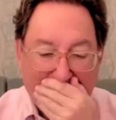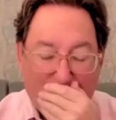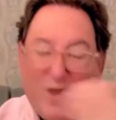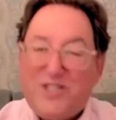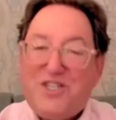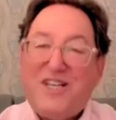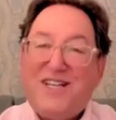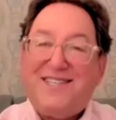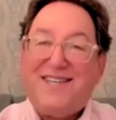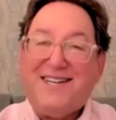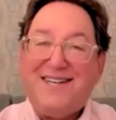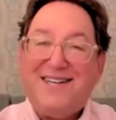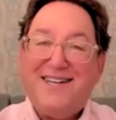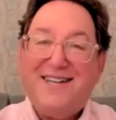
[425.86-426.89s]
Which is
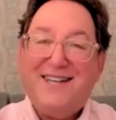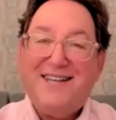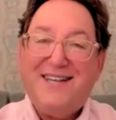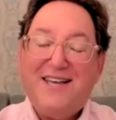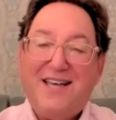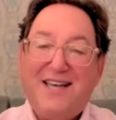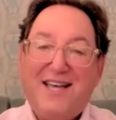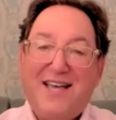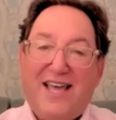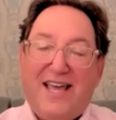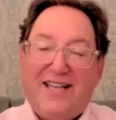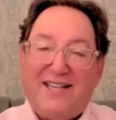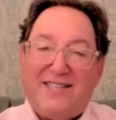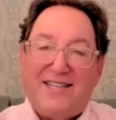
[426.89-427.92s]
it?
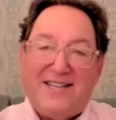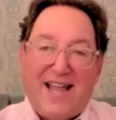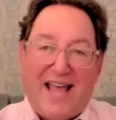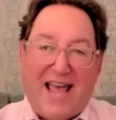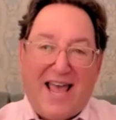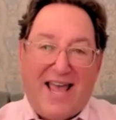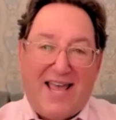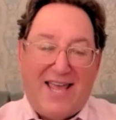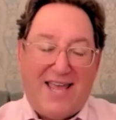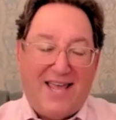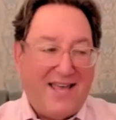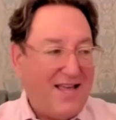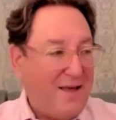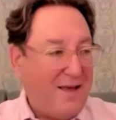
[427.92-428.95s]
Is it
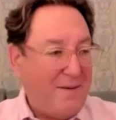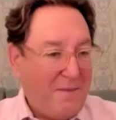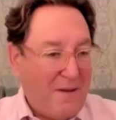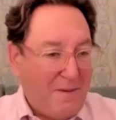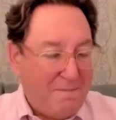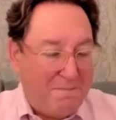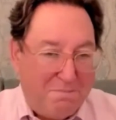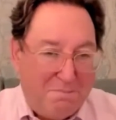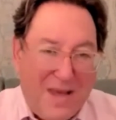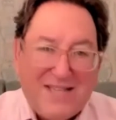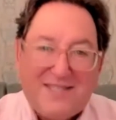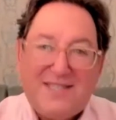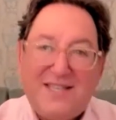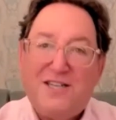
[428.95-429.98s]
a
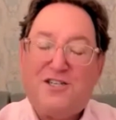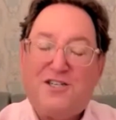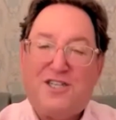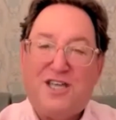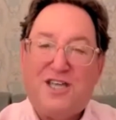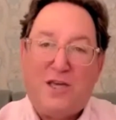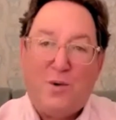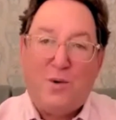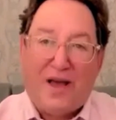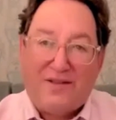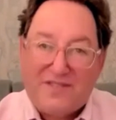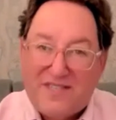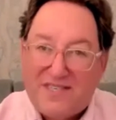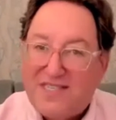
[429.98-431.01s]
message that you
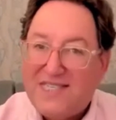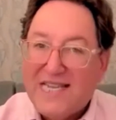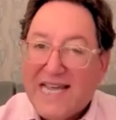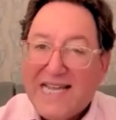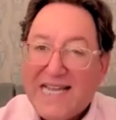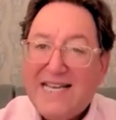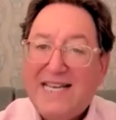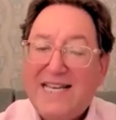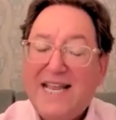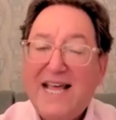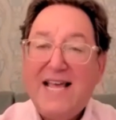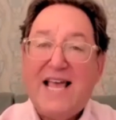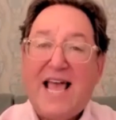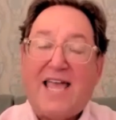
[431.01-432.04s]
have sinned
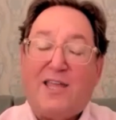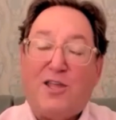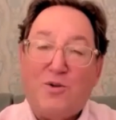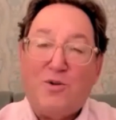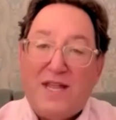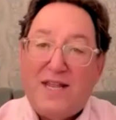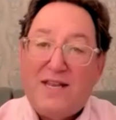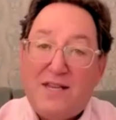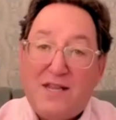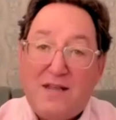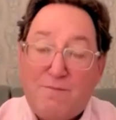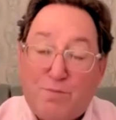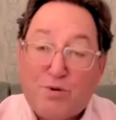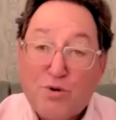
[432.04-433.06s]
and you need to
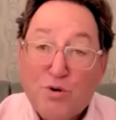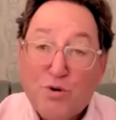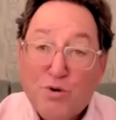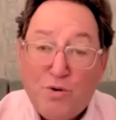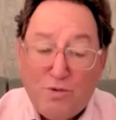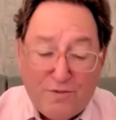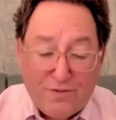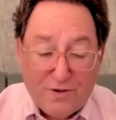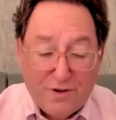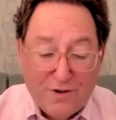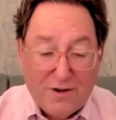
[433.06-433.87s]
improve?